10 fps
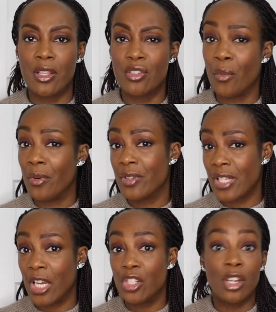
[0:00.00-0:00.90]
there's no
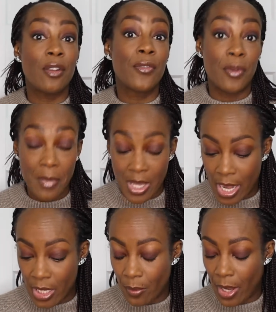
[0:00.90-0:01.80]
irritation for me
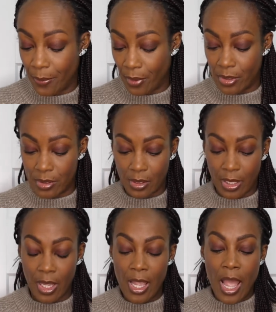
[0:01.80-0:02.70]
anyway, personally.